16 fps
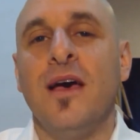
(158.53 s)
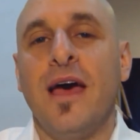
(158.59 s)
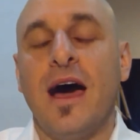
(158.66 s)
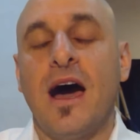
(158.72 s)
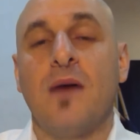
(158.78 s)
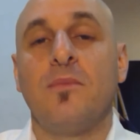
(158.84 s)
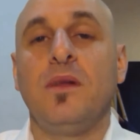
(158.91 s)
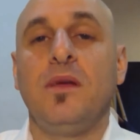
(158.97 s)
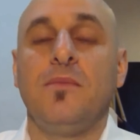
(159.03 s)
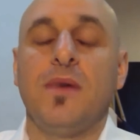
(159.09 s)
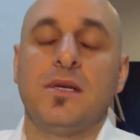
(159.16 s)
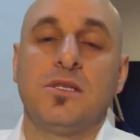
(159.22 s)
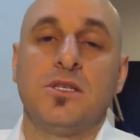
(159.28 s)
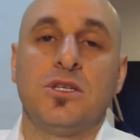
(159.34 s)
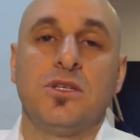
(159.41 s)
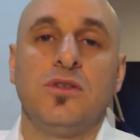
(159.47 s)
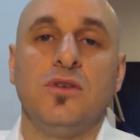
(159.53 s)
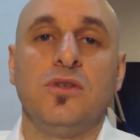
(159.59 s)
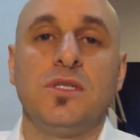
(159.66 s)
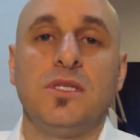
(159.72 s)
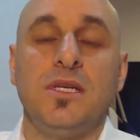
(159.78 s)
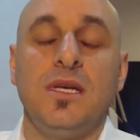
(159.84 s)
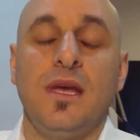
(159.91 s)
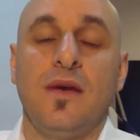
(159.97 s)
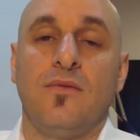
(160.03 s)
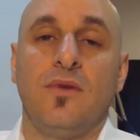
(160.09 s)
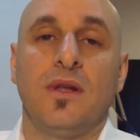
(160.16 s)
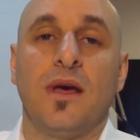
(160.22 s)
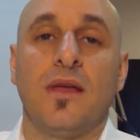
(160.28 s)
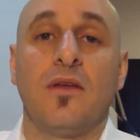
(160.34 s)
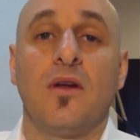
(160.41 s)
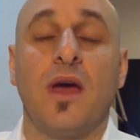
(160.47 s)
how many messages you see every
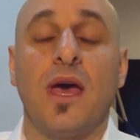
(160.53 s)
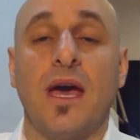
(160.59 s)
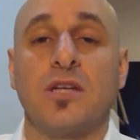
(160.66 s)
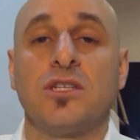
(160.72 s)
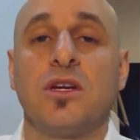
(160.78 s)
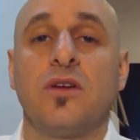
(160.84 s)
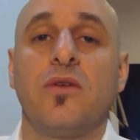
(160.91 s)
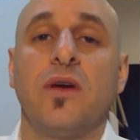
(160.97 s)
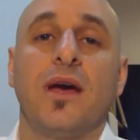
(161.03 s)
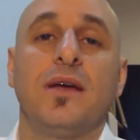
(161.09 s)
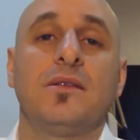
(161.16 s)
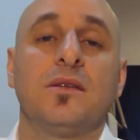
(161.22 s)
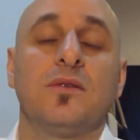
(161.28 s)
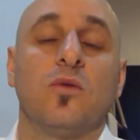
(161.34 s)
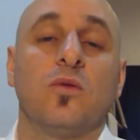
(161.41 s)
day that are actually created